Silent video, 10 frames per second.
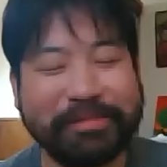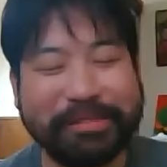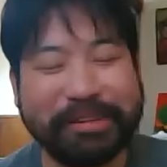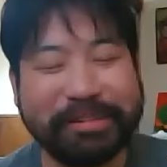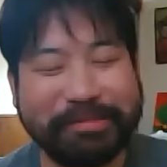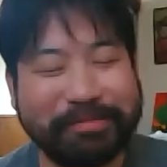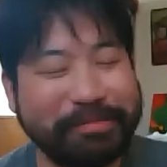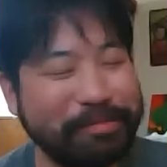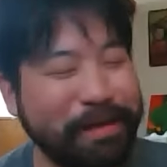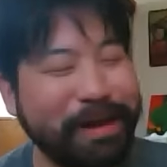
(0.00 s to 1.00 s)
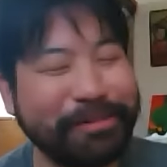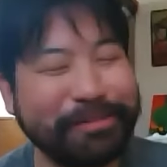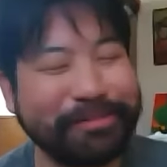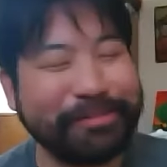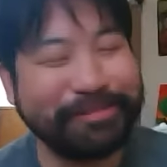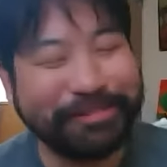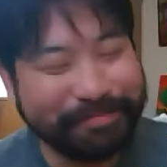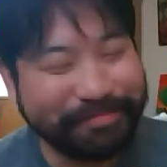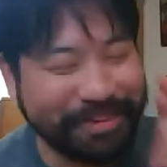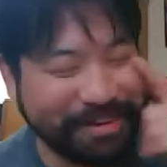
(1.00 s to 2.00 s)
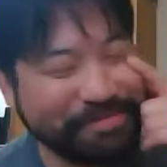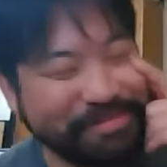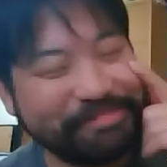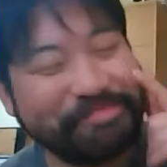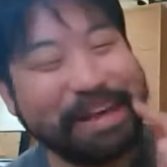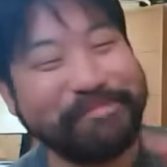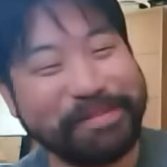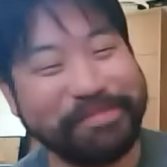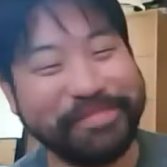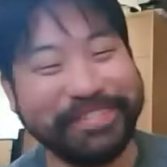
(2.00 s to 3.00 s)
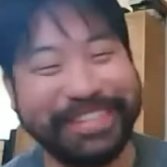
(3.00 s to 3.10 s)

like, it was Apollo Crews. Give it some bad memories.